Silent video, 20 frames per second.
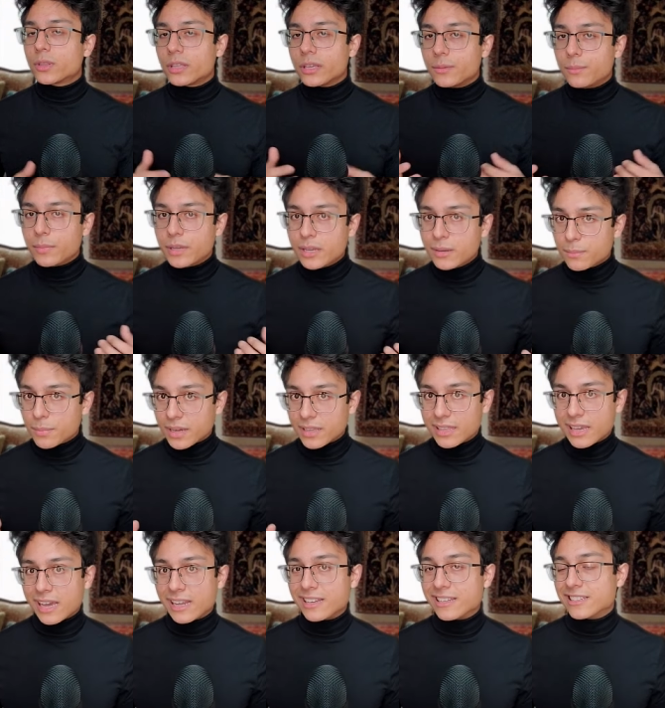they mean by
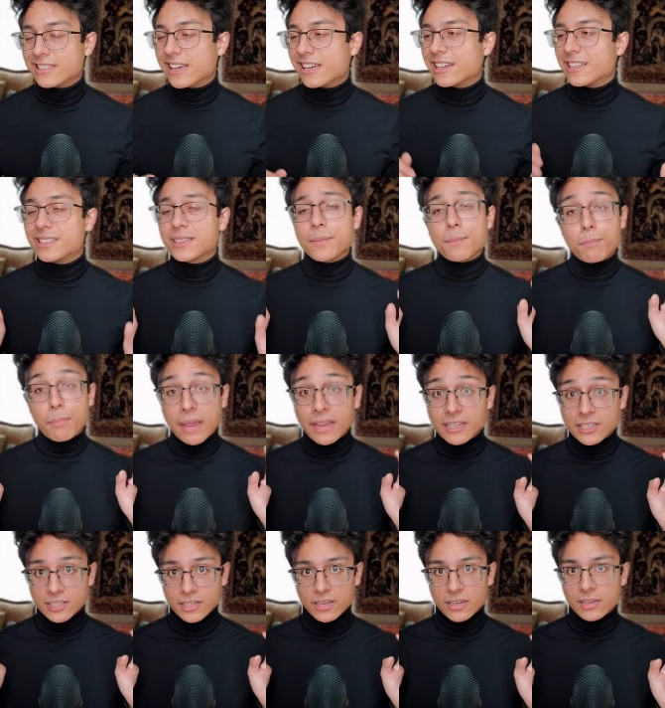that is that it's
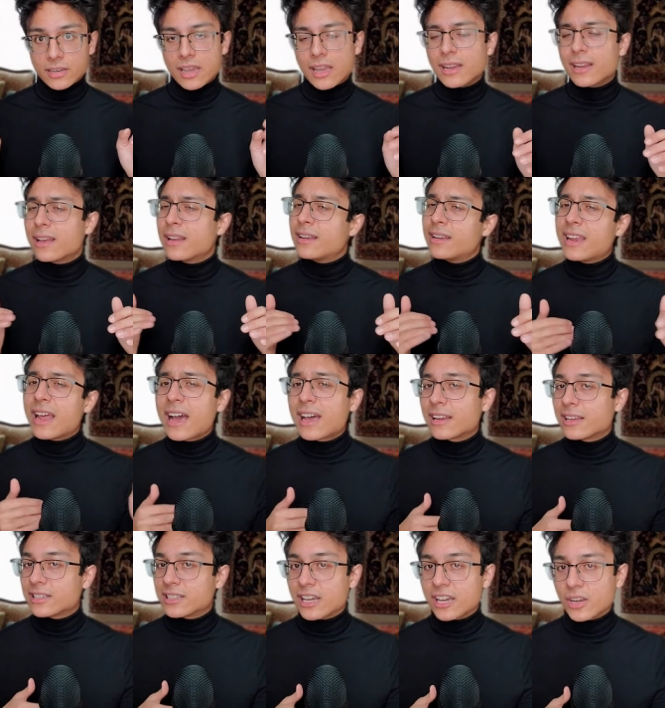basic and
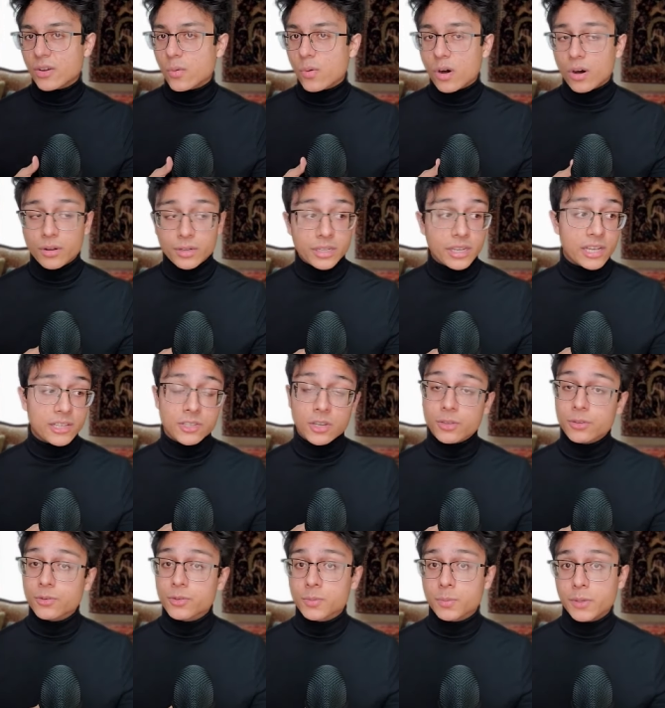not as high quality as
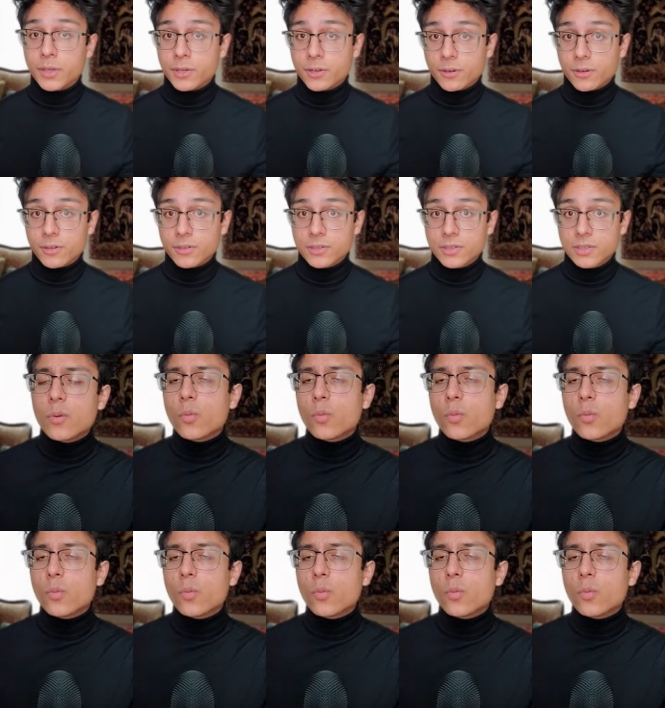other speakers.